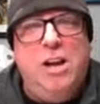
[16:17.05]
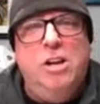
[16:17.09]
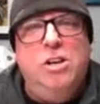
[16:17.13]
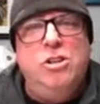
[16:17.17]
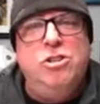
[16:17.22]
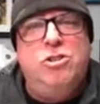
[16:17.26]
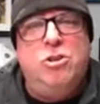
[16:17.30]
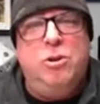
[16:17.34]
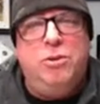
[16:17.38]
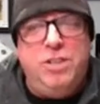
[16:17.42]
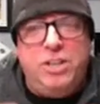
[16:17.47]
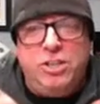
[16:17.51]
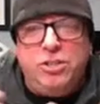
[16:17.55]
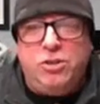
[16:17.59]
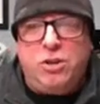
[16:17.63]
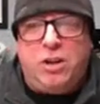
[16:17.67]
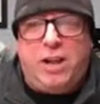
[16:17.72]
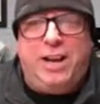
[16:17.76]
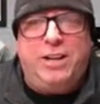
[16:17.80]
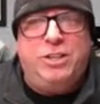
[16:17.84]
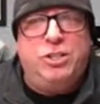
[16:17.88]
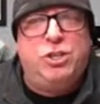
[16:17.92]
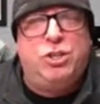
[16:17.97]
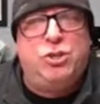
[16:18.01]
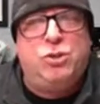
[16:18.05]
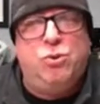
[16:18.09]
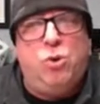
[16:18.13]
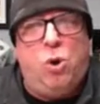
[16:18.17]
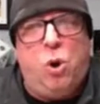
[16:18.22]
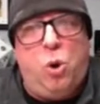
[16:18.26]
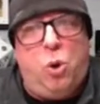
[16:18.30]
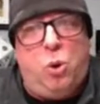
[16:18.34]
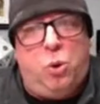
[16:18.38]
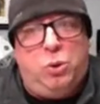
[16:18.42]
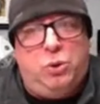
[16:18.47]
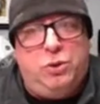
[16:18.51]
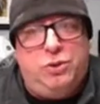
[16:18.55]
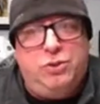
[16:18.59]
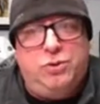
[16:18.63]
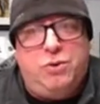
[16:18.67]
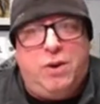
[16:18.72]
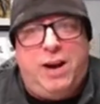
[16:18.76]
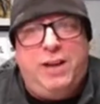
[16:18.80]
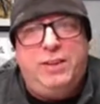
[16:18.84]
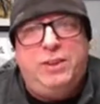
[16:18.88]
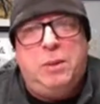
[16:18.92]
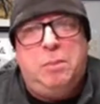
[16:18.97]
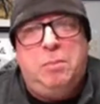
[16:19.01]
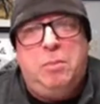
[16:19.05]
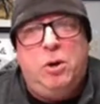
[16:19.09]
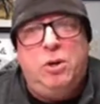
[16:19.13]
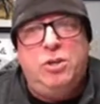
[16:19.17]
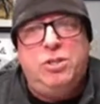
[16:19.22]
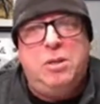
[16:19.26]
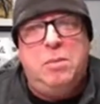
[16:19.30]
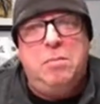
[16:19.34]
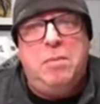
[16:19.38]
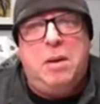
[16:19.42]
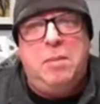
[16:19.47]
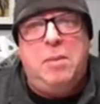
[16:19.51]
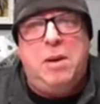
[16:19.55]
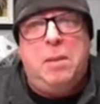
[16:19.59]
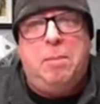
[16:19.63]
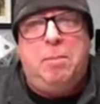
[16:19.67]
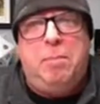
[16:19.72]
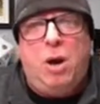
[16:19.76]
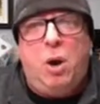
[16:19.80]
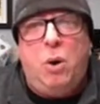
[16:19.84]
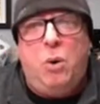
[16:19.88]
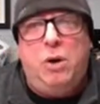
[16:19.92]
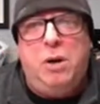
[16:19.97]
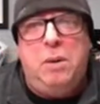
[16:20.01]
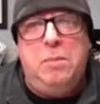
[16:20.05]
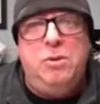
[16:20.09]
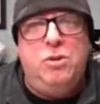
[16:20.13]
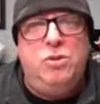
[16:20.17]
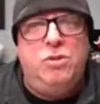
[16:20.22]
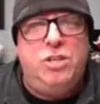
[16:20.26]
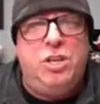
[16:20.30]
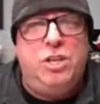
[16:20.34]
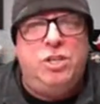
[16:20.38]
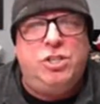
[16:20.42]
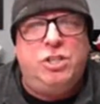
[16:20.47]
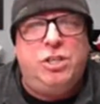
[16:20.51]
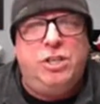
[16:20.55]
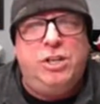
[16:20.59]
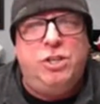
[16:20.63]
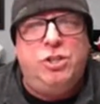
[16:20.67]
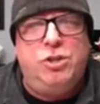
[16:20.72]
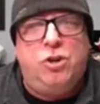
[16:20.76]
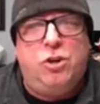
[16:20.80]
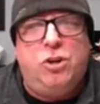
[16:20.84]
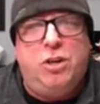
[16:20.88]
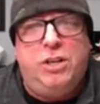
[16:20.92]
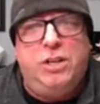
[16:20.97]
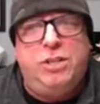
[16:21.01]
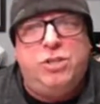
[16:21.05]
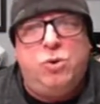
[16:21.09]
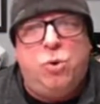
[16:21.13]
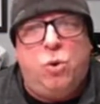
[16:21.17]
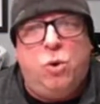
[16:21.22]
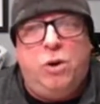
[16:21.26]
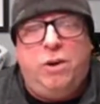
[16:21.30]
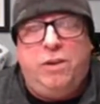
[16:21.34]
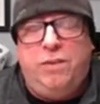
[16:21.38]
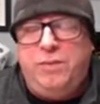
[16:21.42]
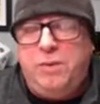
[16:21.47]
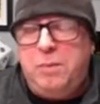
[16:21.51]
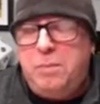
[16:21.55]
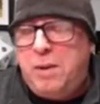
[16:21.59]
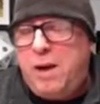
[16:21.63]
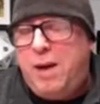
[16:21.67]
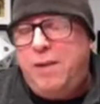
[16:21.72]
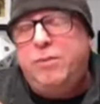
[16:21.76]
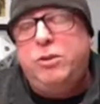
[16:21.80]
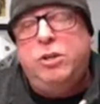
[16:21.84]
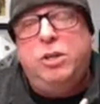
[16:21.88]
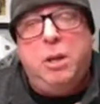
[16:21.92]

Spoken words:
So these are like scrolls, right? The person may be a poet, a musician, a journalist, or all of the above.